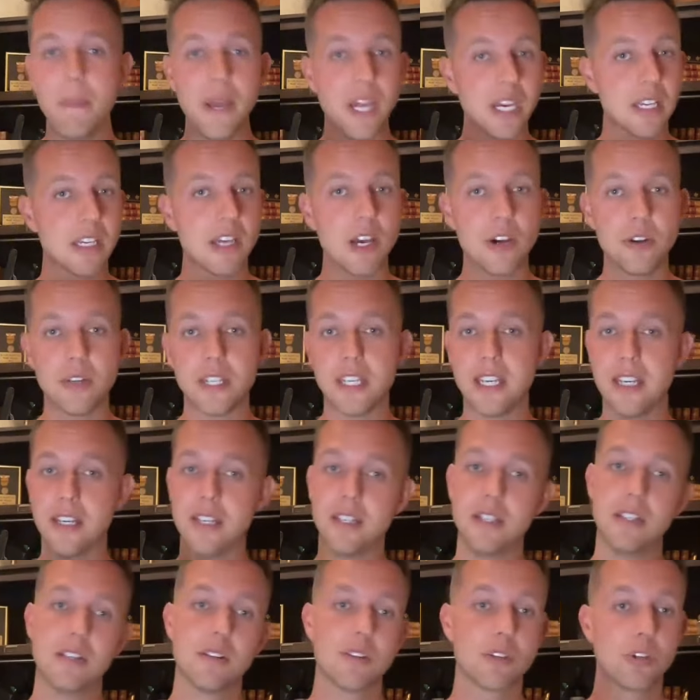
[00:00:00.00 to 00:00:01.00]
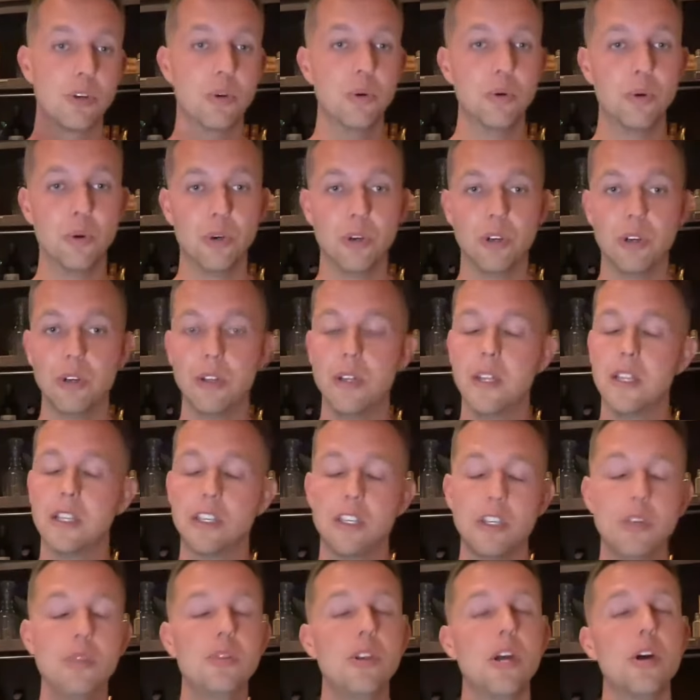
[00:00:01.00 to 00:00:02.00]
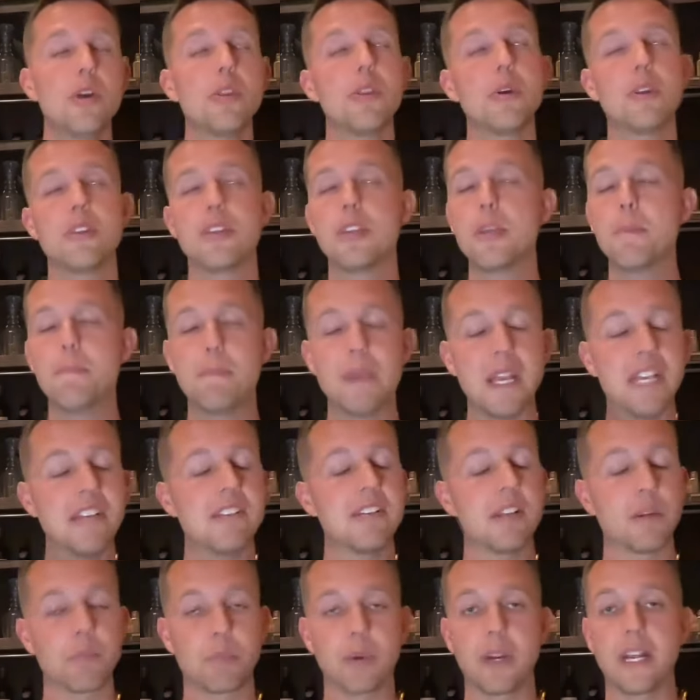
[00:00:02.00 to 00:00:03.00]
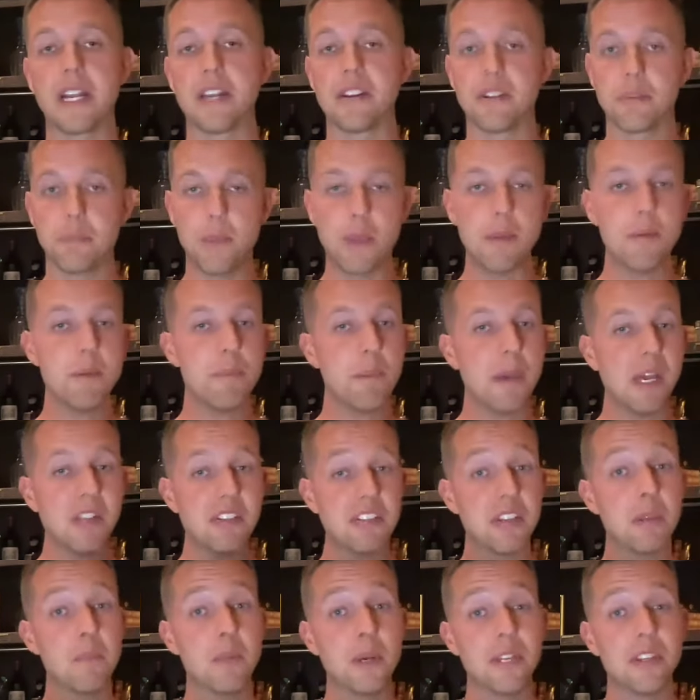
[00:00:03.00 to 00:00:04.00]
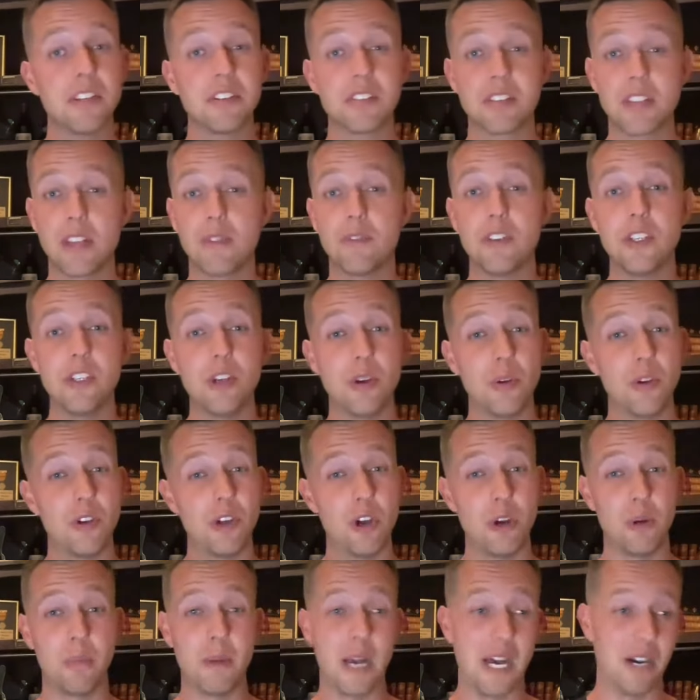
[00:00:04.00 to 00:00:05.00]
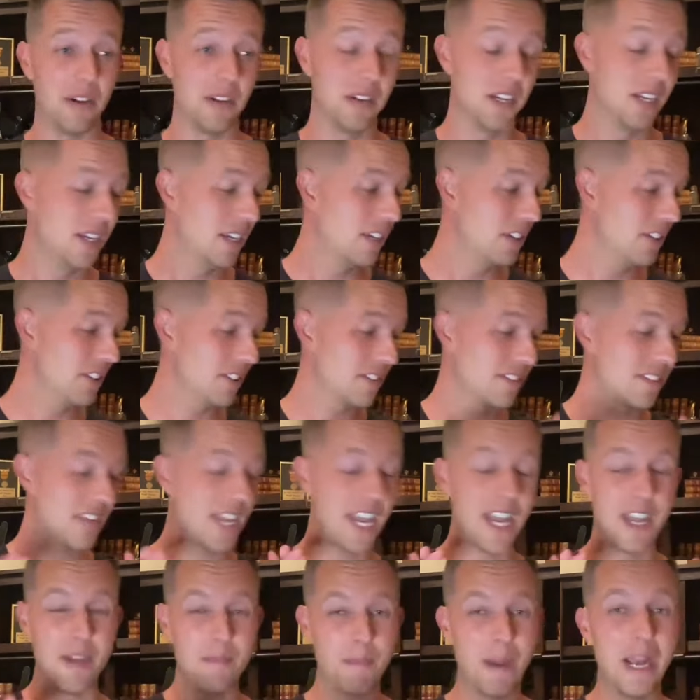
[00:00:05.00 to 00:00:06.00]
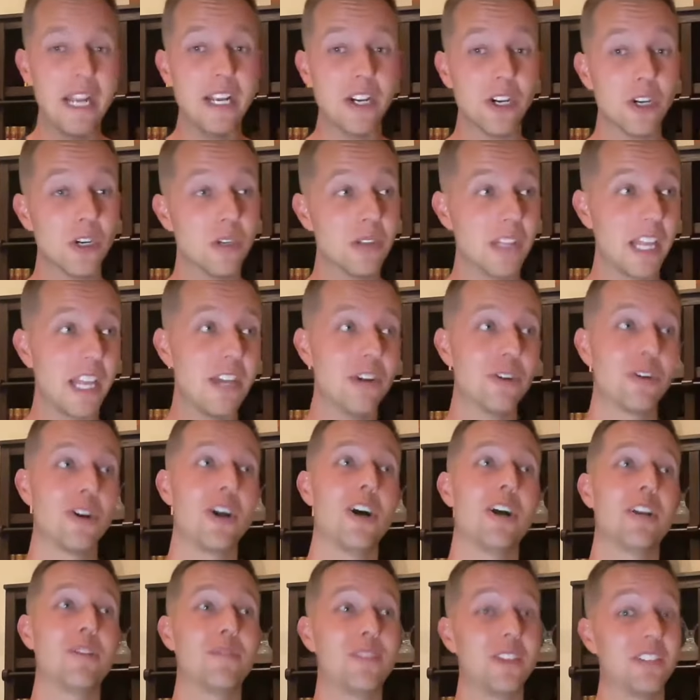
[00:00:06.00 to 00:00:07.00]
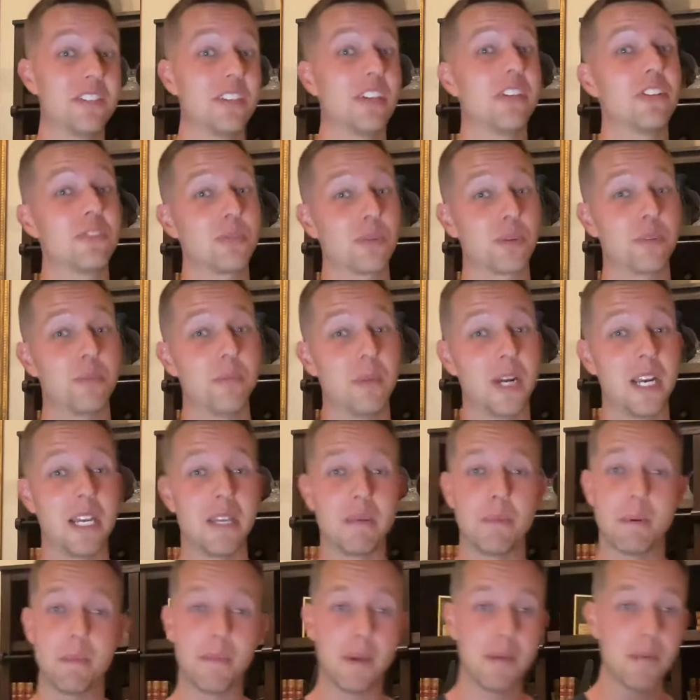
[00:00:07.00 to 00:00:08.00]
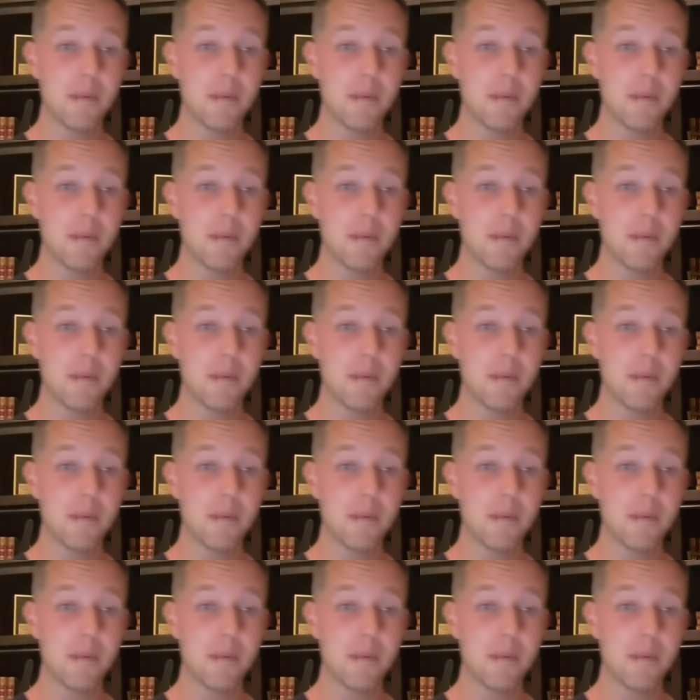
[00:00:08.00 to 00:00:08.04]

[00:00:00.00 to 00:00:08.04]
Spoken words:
Patagonia, Cool. You know the basic brands. Maybe pass up on the stuff you don't know about. Just it might hurt later on if you see it's worth money, but